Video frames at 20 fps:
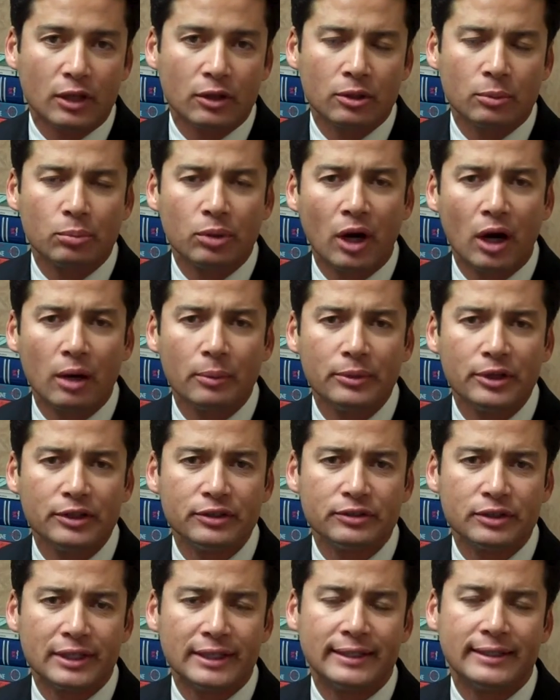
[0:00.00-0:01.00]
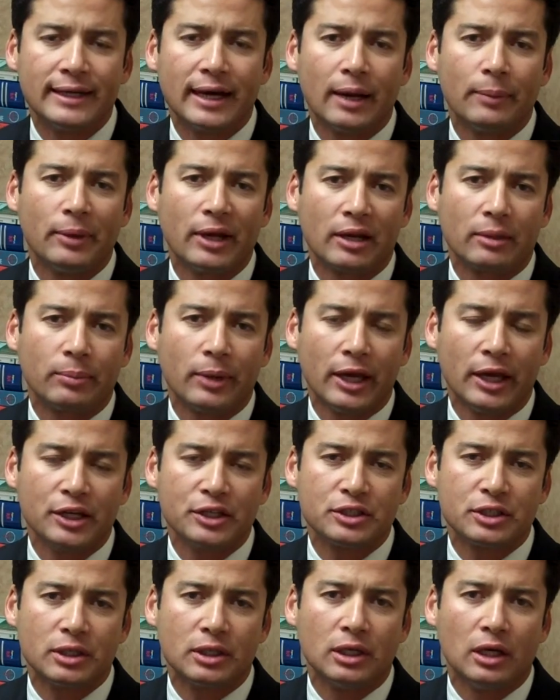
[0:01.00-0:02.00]
The problem is in a diabetic
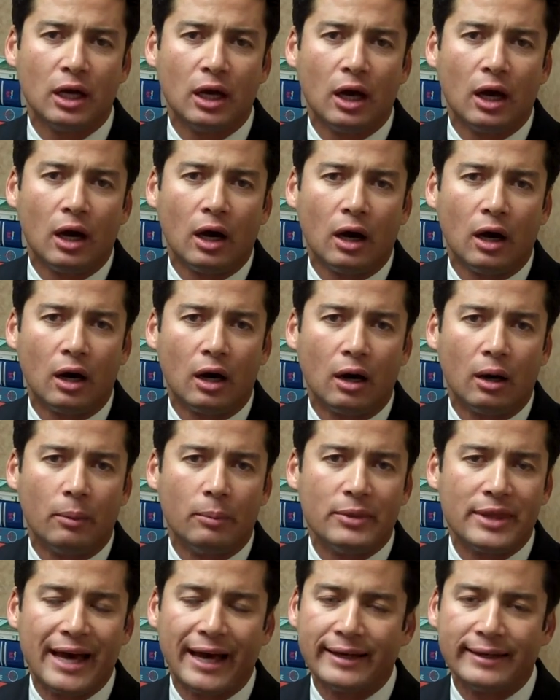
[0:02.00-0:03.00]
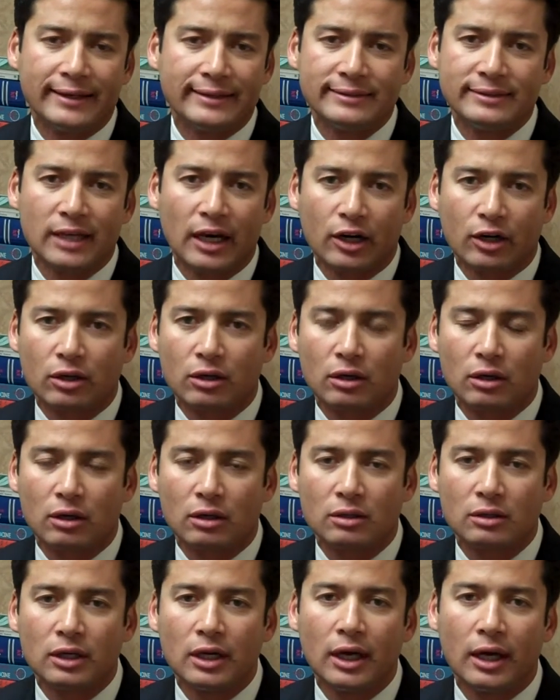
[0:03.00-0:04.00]
patient, that does not
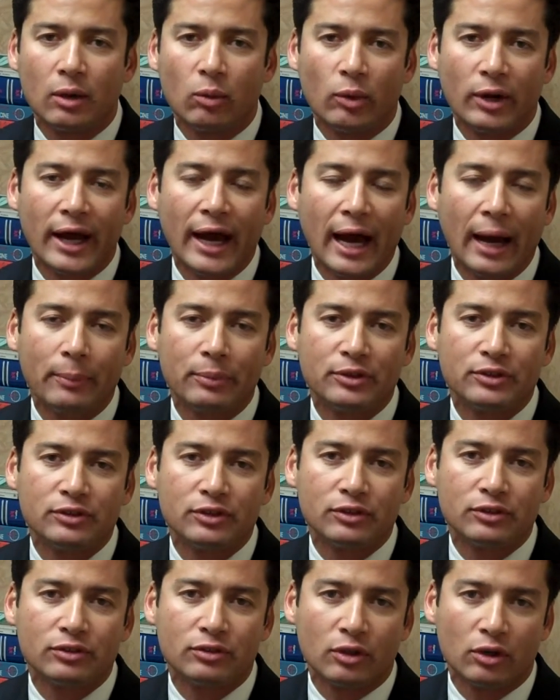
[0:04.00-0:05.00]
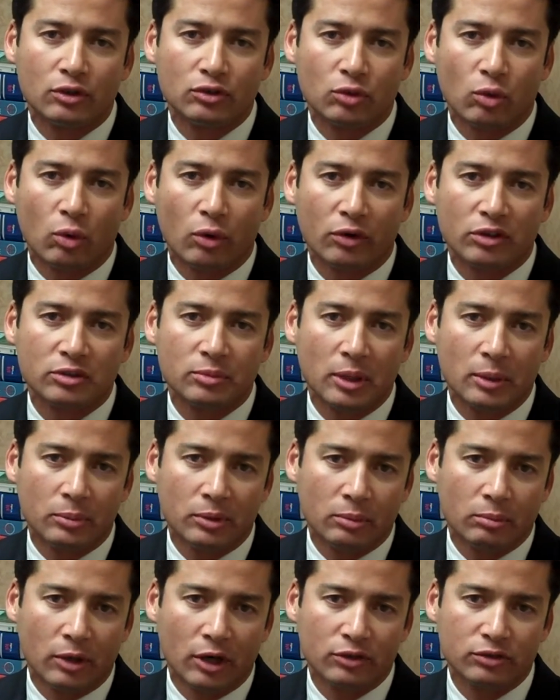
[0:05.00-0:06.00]
occur. And what happens is those organs,
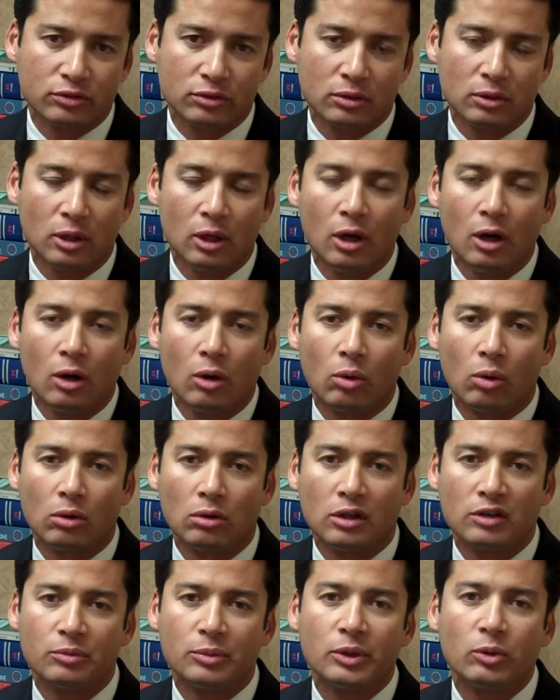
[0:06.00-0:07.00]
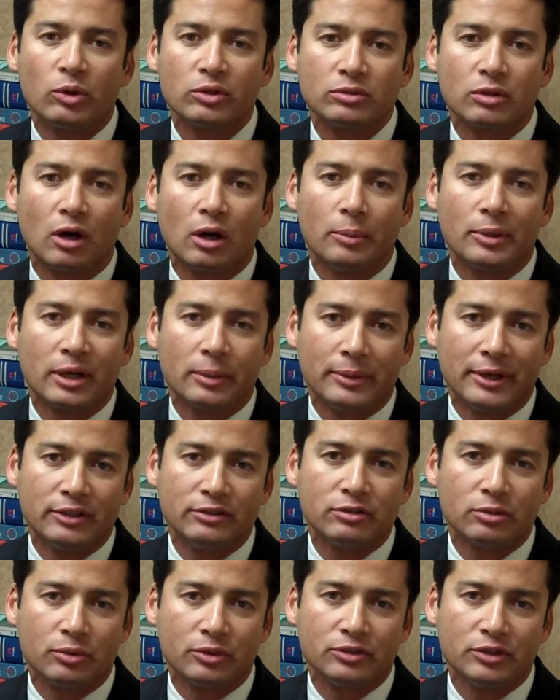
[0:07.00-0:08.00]
maybe muscle or liver, what's called become
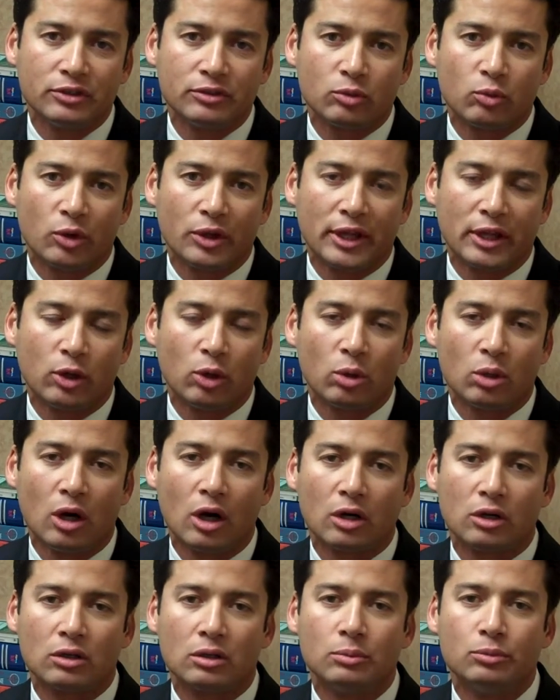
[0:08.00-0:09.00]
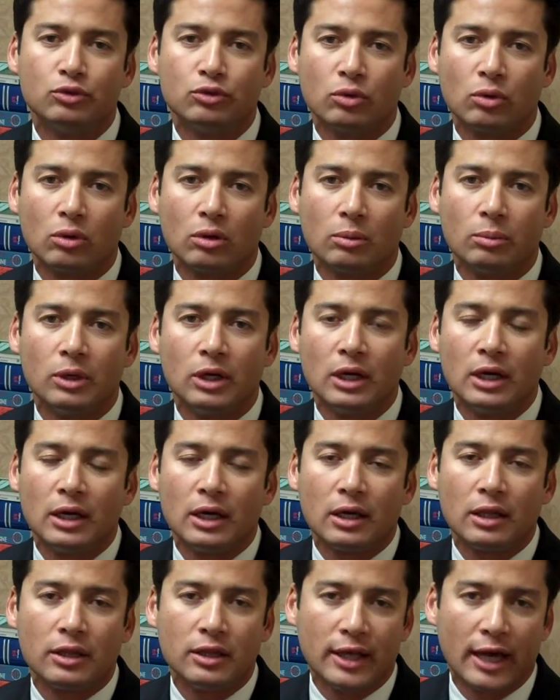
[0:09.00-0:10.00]
insulin resistant, where they no longer absorb
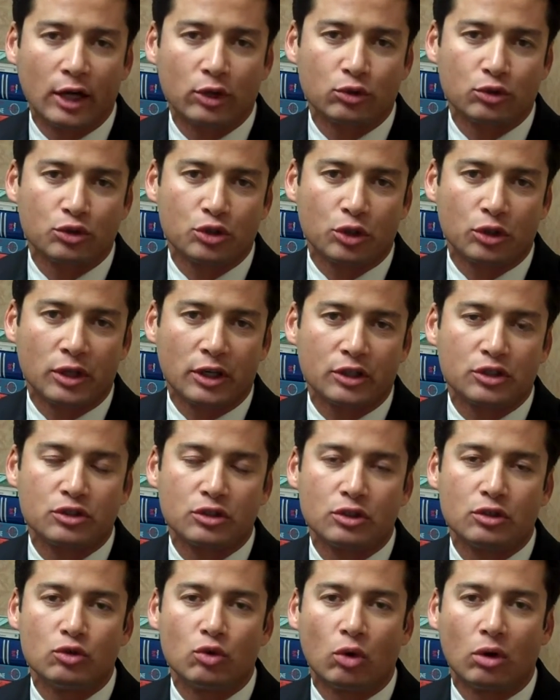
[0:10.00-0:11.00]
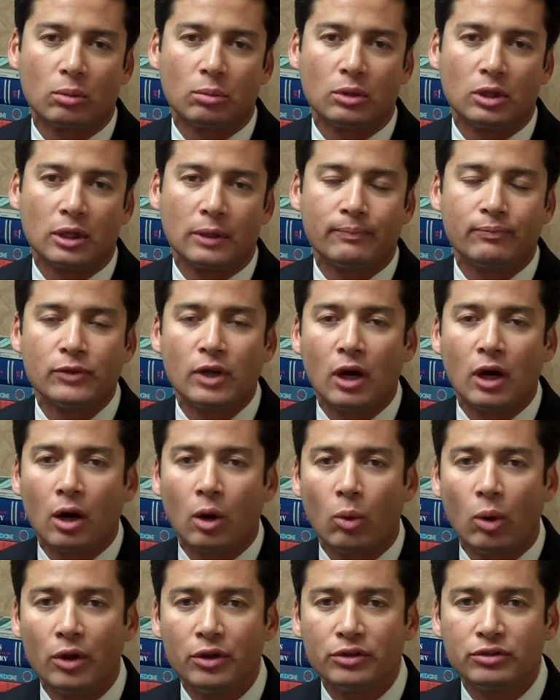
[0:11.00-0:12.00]
the actual sugar like it should normally.
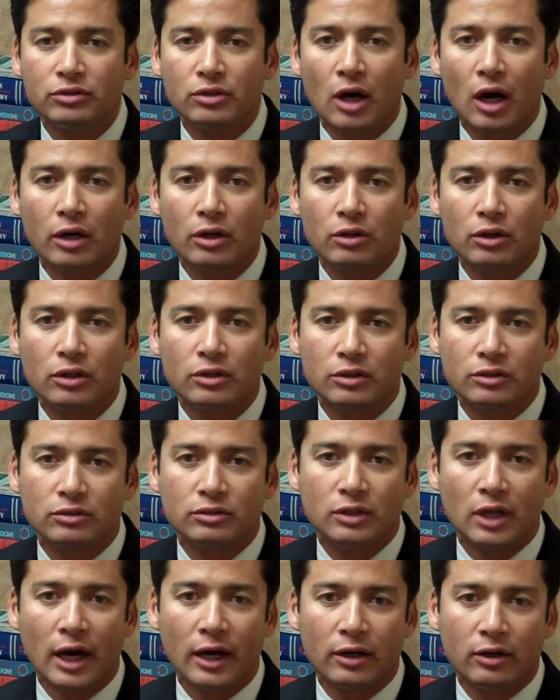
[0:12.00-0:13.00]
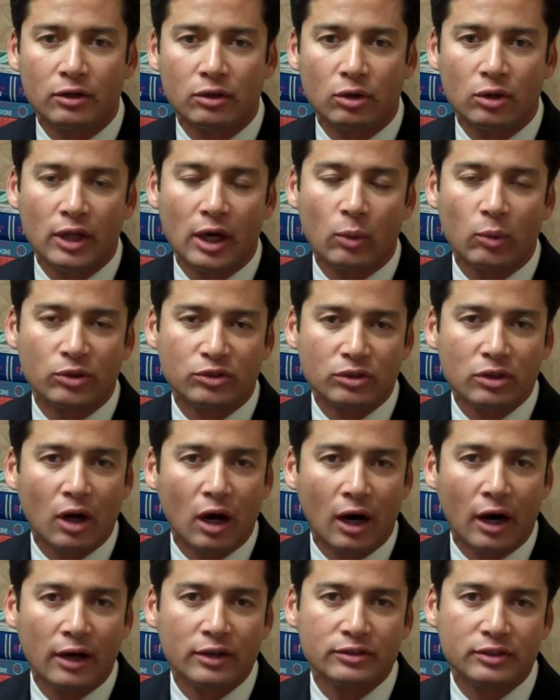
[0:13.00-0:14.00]
Wellness doctor look is not what's
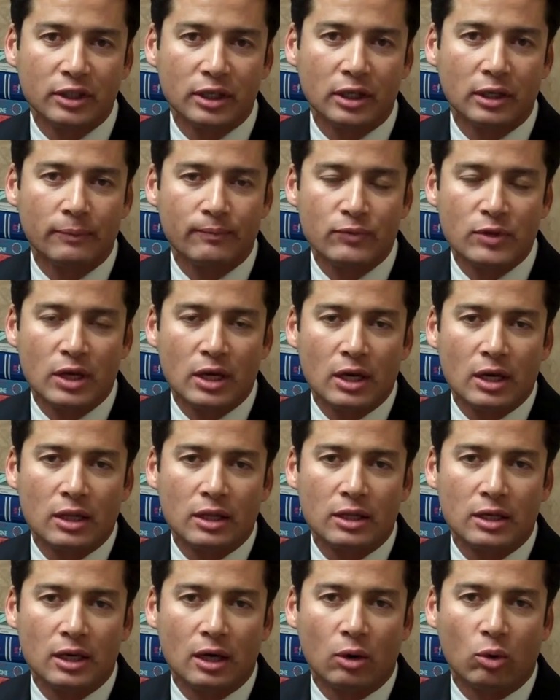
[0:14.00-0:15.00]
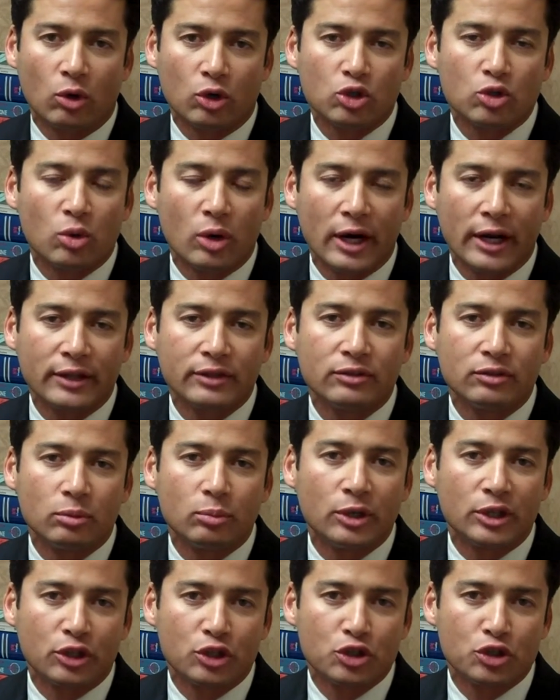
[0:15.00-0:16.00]
causing or trying to
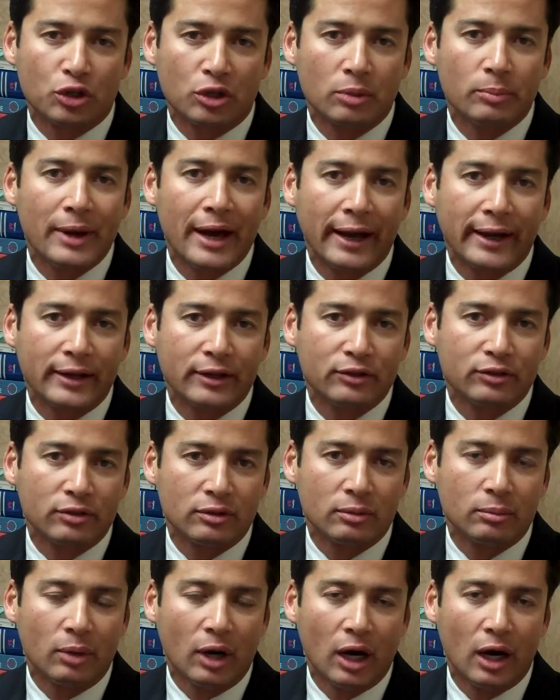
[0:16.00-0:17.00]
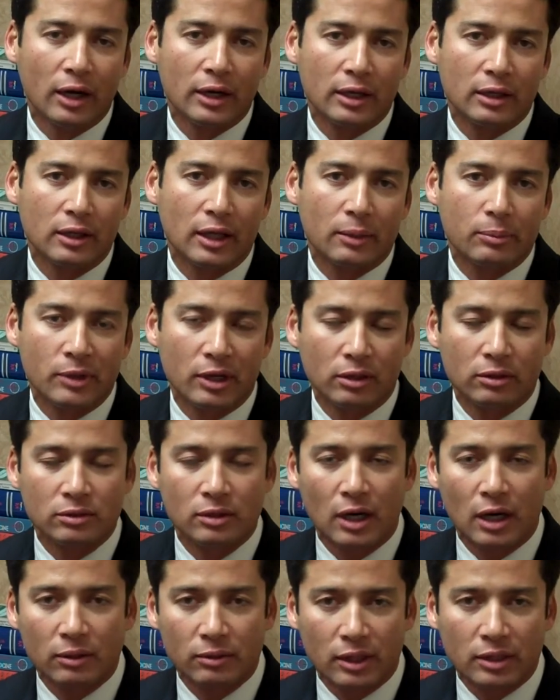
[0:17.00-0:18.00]
bring the sugar back into the body like the
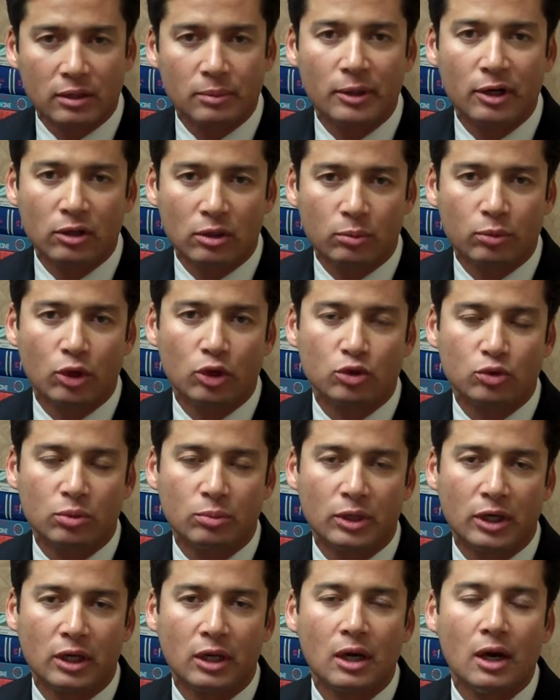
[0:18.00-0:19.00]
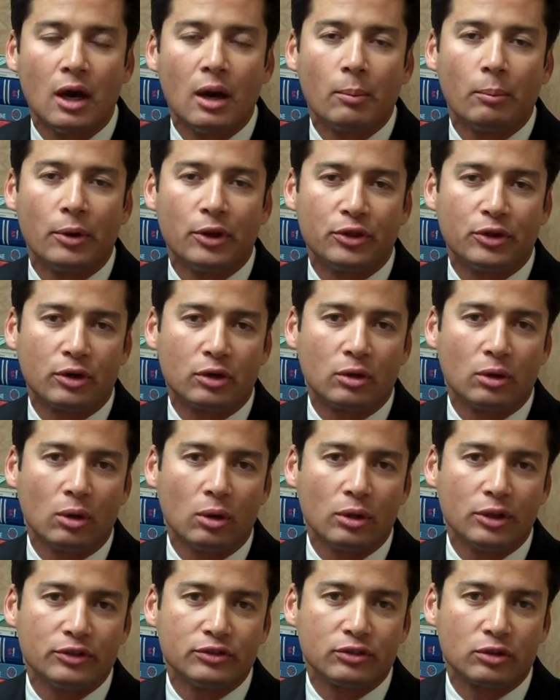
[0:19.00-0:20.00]
medical approach would be, but their
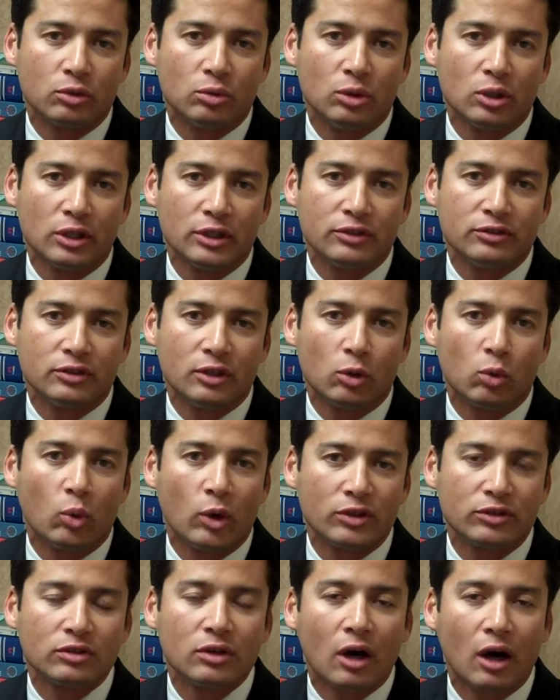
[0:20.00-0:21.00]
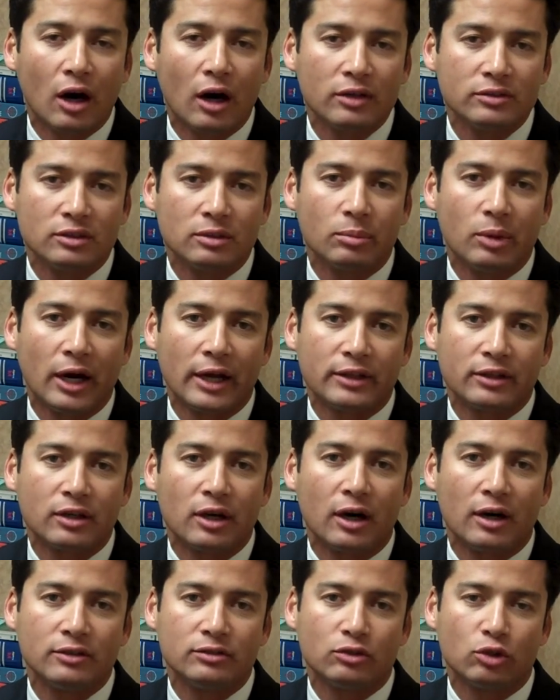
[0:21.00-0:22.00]
goal is to really see what's causing the body to
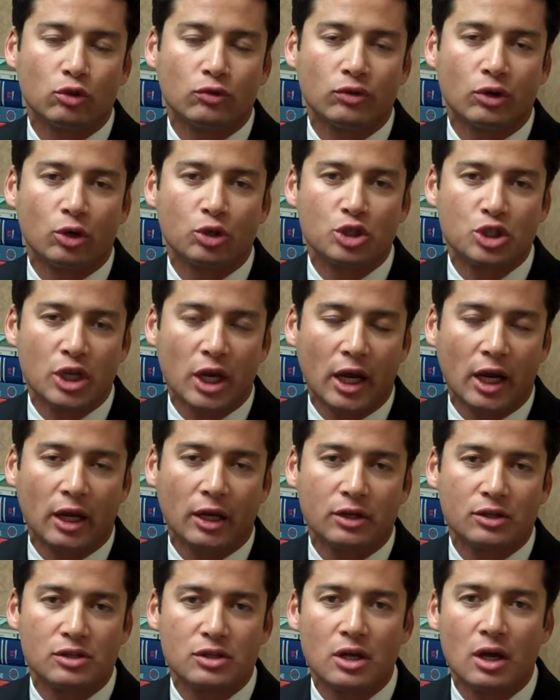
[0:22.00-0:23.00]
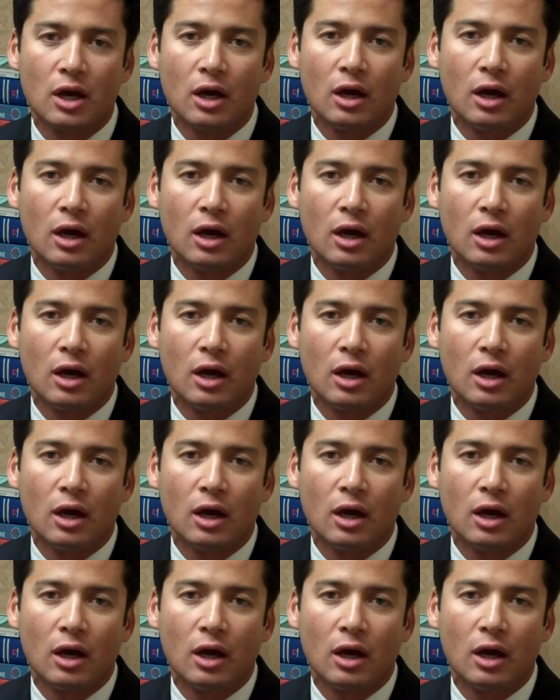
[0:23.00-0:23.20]
cause the overall change.